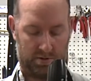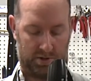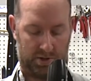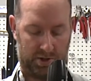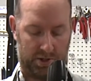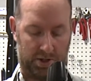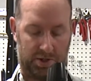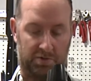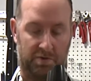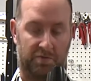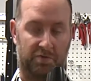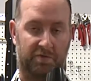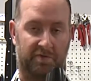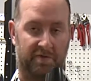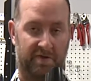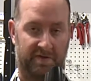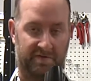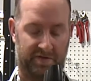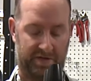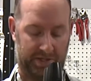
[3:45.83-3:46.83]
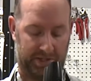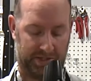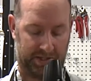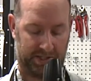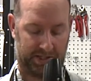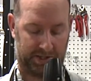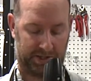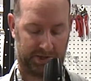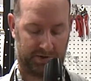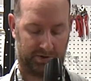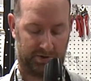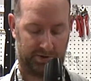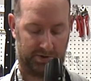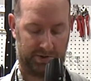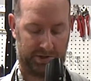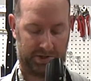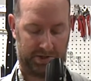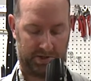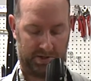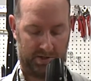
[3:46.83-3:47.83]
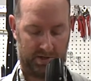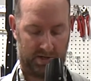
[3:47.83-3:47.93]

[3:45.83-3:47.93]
Just removal of these six screws